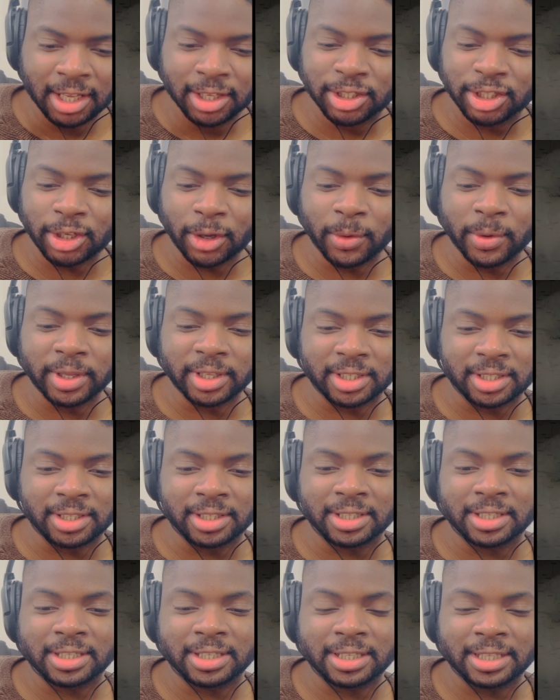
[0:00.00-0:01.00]
So it
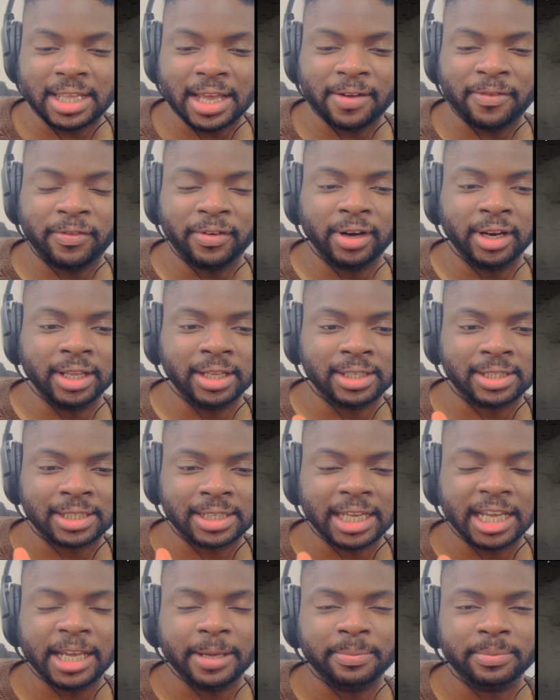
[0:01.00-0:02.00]
definitely
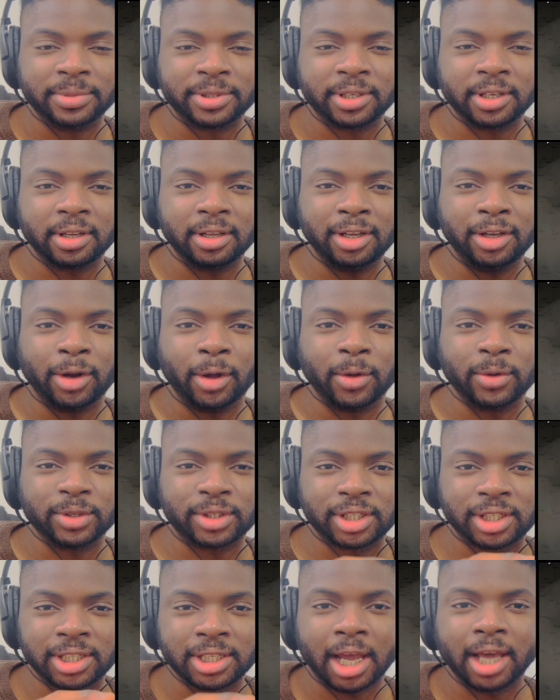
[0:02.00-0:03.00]
seems, you know,
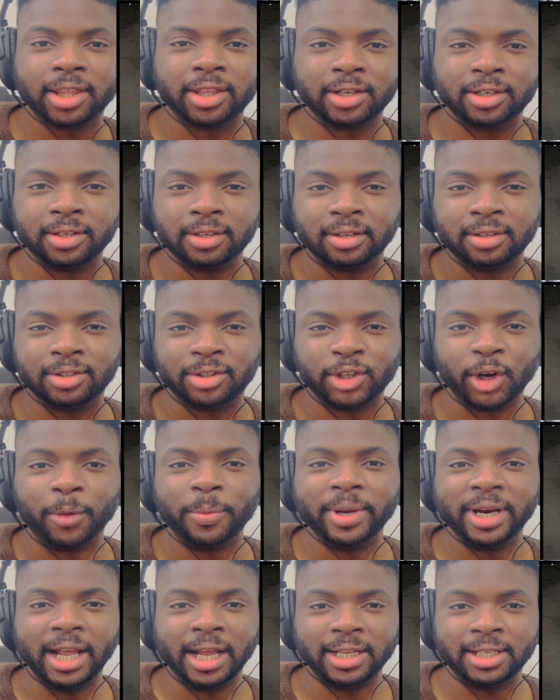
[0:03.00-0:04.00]
southern
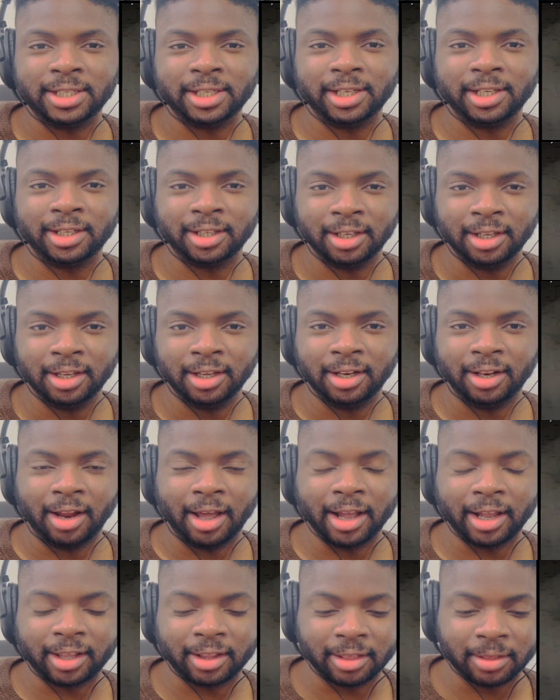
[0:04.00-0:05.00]
dominated,
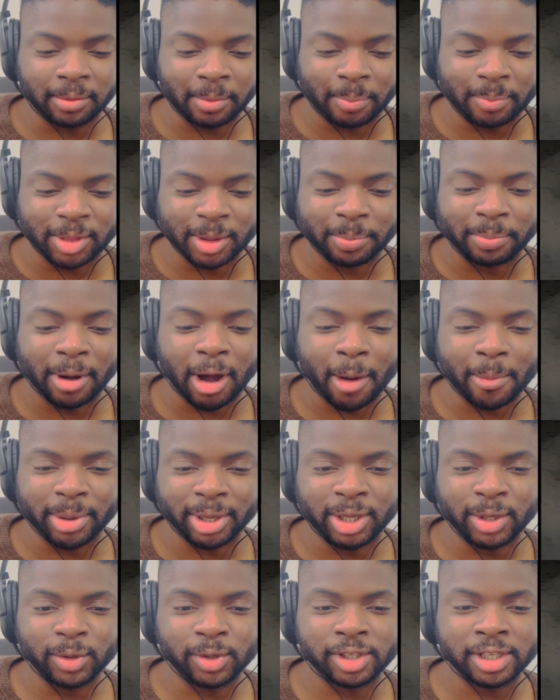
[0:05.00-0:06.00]
like the
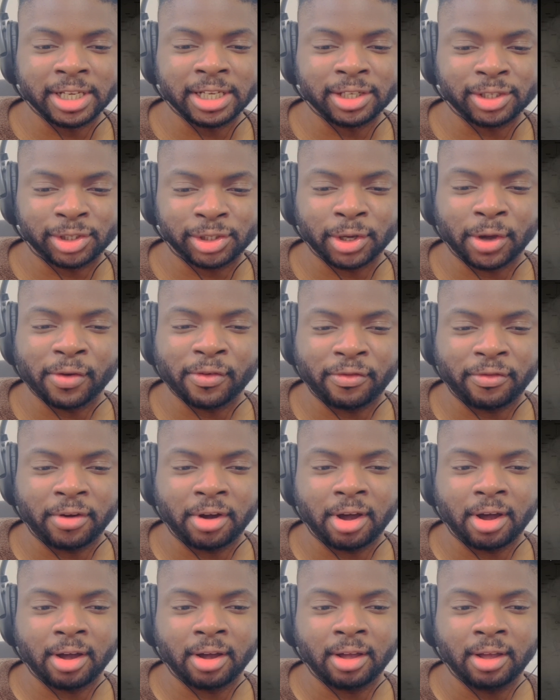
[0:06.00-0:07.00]
barbecue scene so
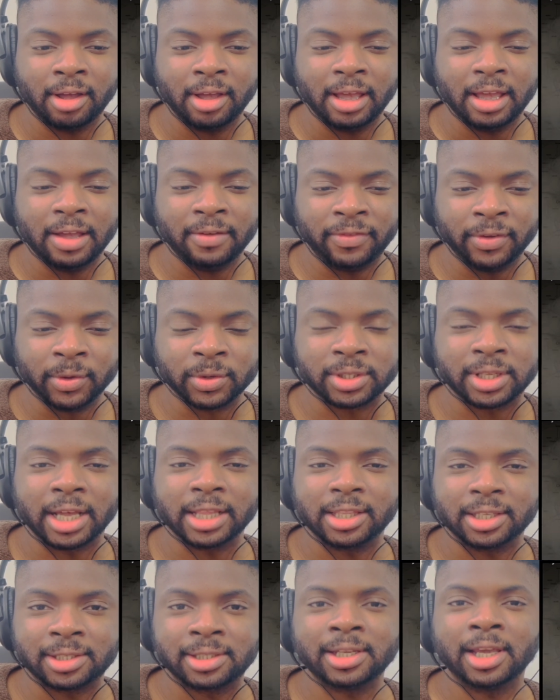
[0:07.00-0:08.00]
far. It feels
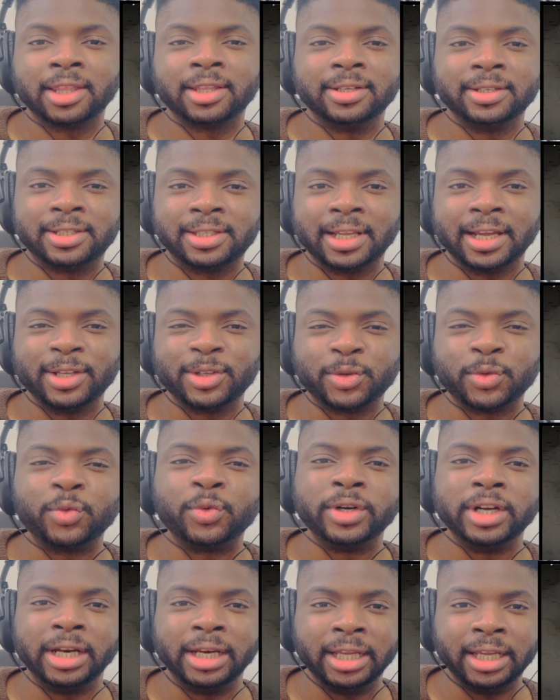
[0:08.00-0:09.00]
like the southern states
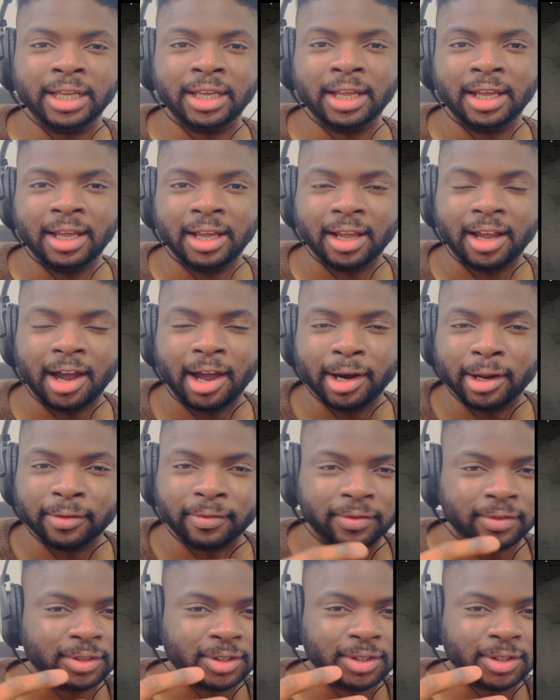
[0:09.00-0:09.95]
really kind of